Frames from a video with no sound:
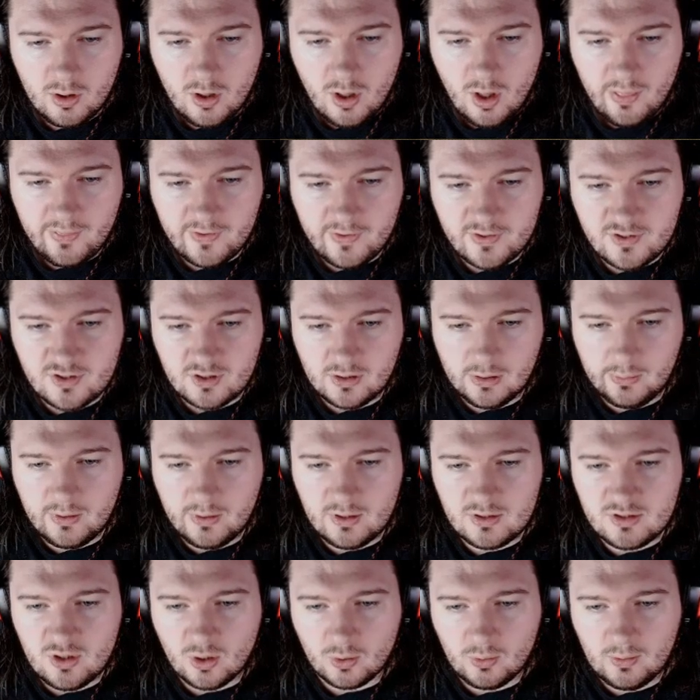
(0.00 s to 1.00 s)
the
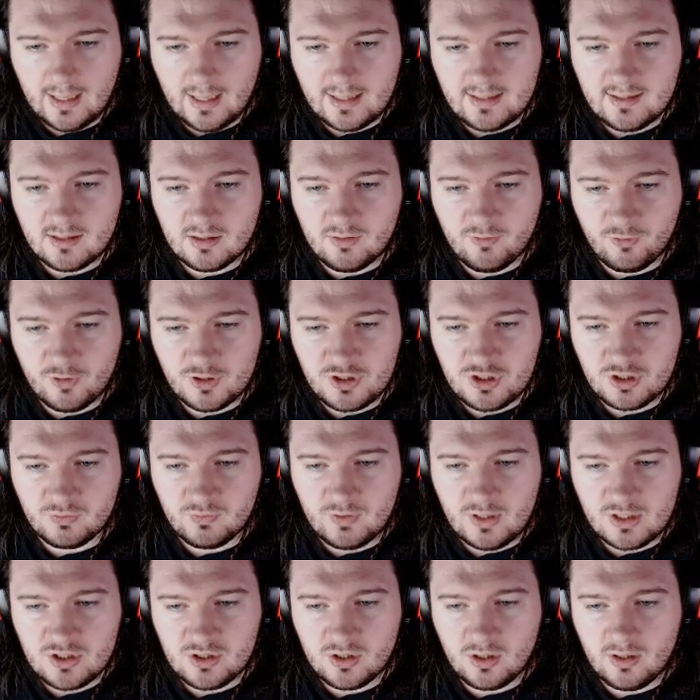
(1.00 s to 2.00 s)
Seleucids own land in the Phrygian
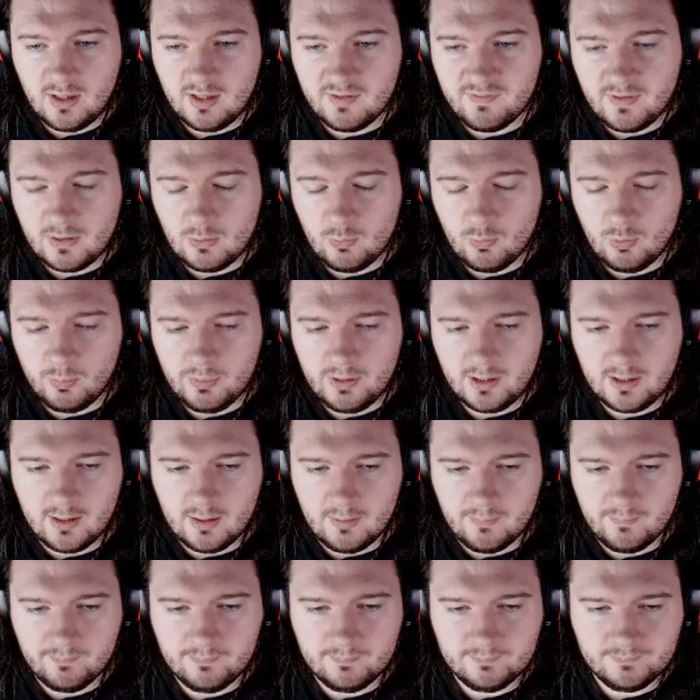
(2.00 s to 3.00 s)
region, the event will
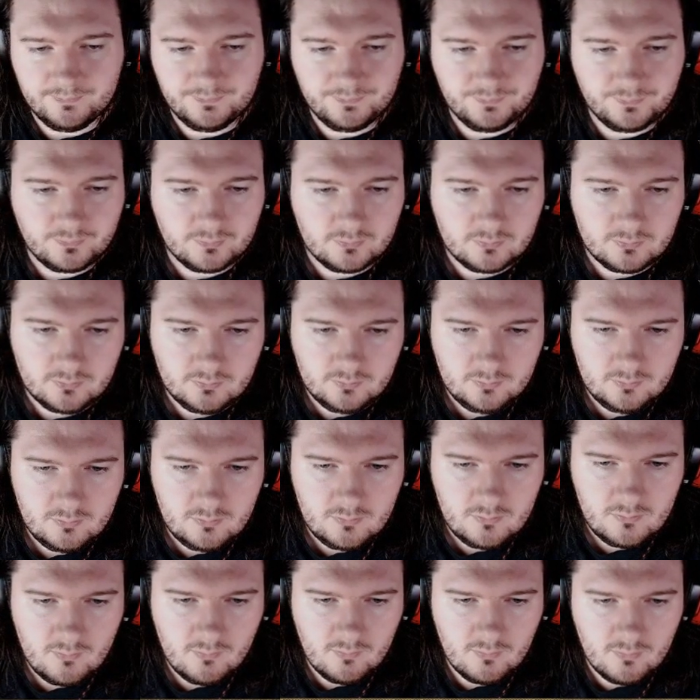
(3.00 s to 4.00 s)
begin.
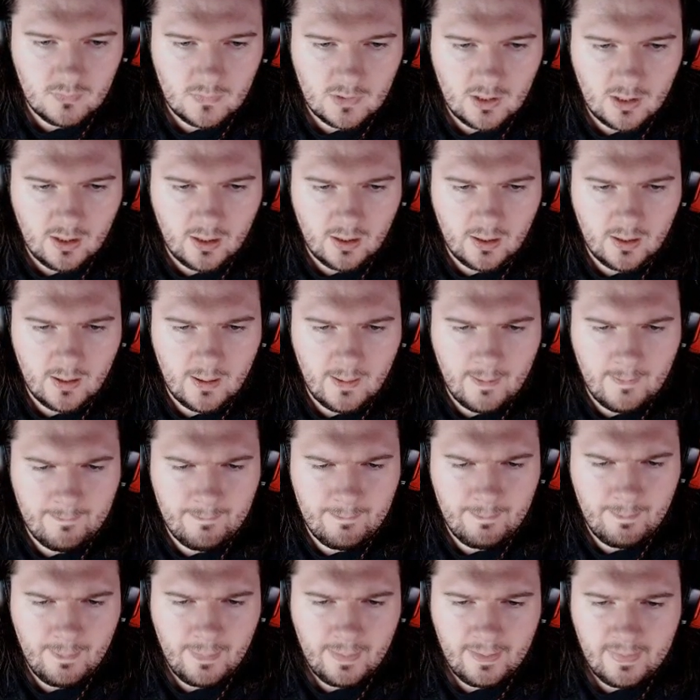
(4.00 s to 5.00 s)

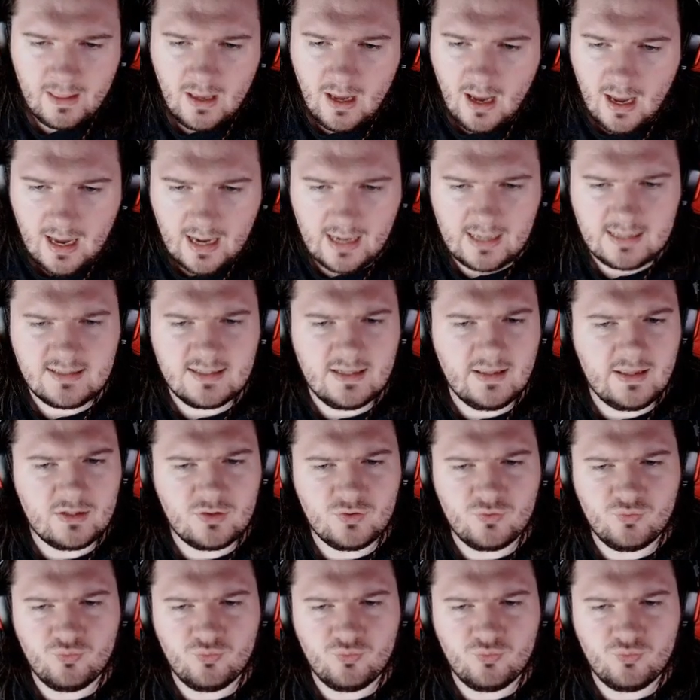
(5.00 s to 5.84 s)
I'd say that's